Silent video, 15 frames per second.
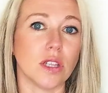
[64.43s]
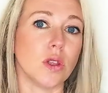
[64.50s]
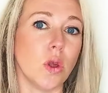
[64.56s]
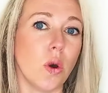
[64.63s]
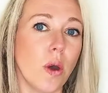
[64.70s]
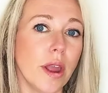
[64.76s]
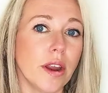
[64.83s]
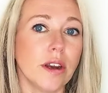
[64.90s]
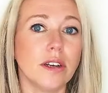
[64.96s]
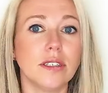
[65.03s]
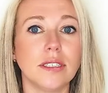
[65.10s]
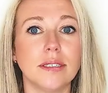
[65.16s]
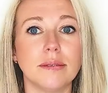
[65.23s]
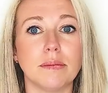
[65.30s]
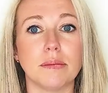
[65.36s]

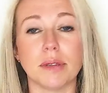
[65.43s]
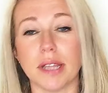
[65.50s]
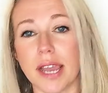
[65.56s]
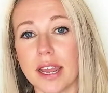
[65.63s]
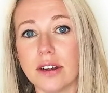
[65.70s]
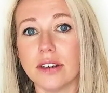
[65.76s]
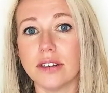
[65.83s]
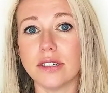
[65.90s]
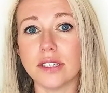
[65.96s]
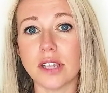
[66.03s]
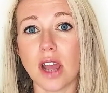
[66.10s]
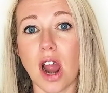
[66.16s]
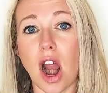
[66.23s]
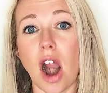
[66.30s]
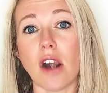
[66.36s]
lawyers, planners
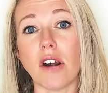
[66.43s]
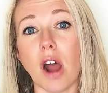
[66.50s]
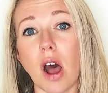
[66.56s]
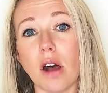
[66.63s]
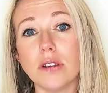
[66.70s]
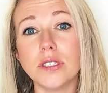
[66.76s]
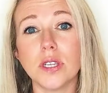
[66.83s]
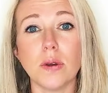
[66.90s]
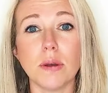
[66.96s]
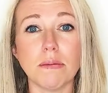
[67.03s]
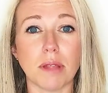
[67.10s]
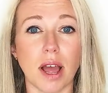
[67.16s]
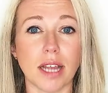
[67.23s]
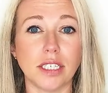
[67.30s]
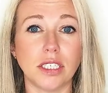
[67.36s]
are also
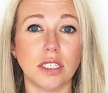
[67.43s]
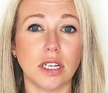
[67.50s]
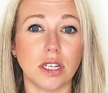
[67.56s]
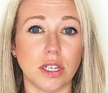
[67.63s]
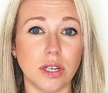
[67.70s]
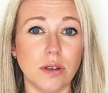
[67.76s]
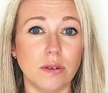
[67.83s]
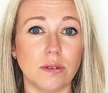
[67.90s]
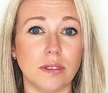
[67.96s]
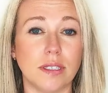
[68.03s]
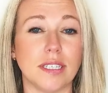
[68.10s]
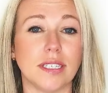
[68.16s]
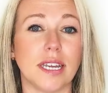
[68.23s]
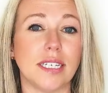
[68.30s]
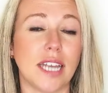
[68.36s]
obliged to use
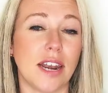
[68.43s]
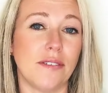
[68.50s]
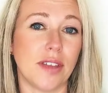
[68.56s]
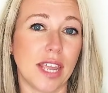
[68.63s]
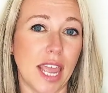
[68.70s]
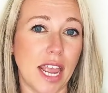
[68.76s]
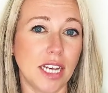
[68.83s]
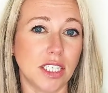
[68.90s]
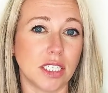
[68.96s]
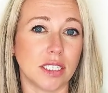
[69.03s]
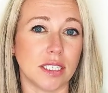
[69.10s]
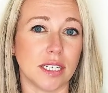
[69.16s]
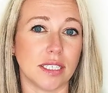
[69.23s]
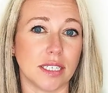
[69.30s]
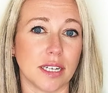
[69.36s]
this identification
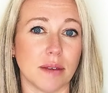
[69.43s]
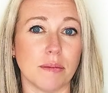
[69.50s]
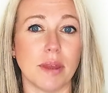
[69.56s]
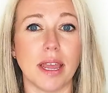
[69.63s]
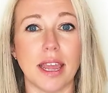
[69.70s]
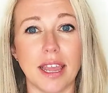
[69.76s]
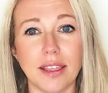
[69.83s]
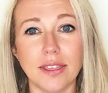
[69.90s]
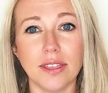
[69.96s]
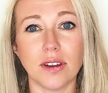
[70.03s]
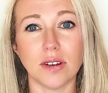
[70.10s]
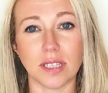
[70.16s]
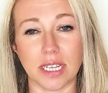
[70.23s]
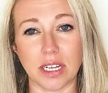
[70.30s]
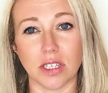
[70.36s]
system in
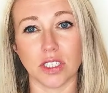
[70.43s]
their legal